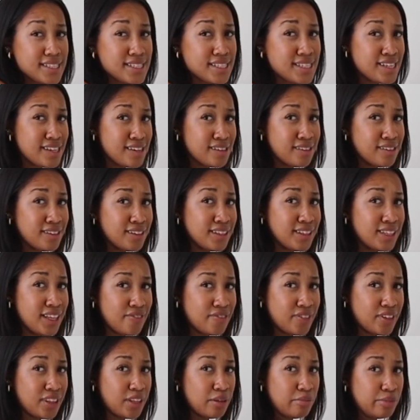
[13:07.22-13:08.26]
Still
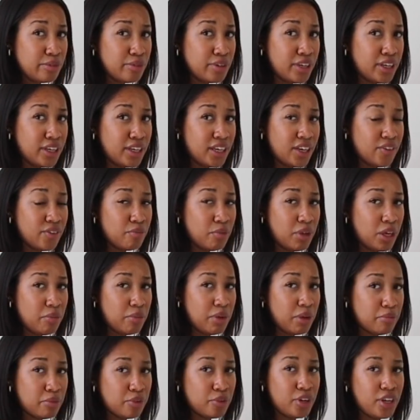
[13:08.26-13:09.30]
lifting the booty, giving me a
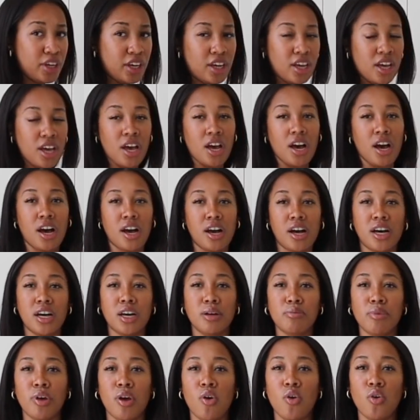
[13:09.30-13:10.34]
big booty,
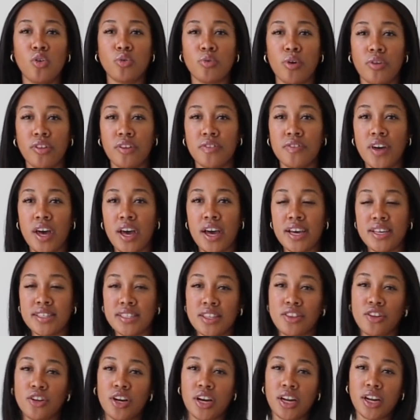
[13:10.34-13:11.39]
like hold around the thighs,
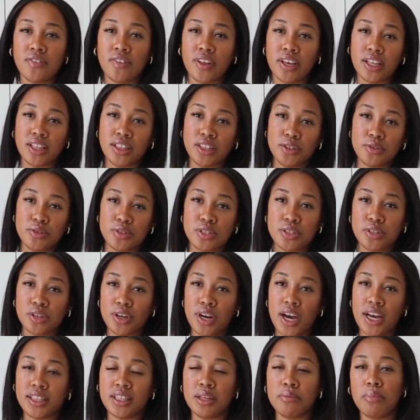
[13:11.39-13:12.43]
and they're kind of like looser
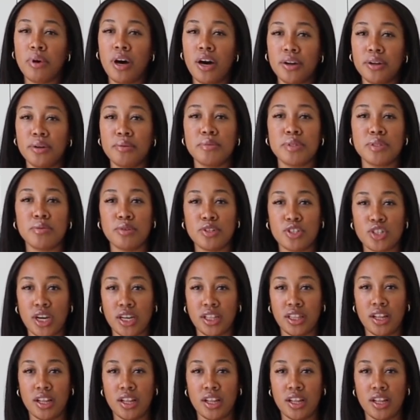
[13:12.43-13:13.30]
at the bottoms, which I